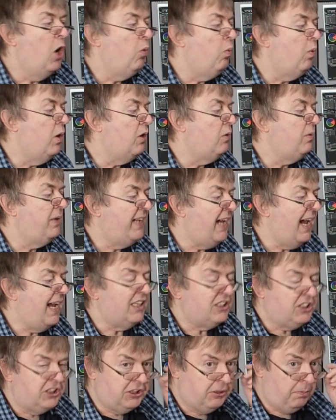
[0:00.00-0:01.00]
Well,
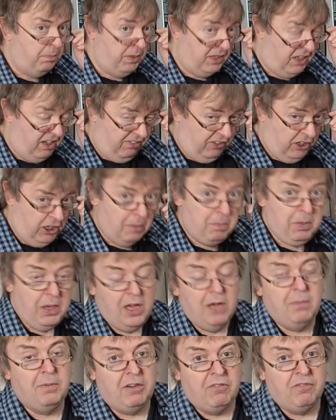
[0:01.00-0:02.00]
yes, but I've got a
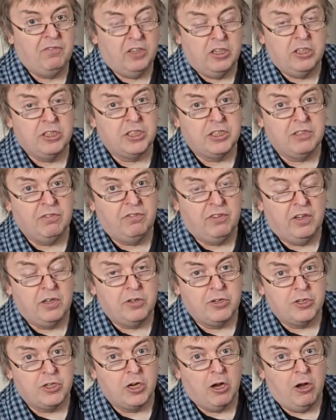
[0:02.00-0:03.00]
permanent version of
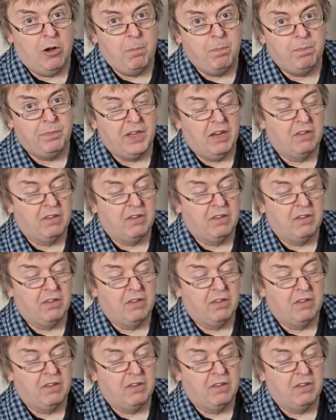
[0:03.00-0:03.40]
Photoshop.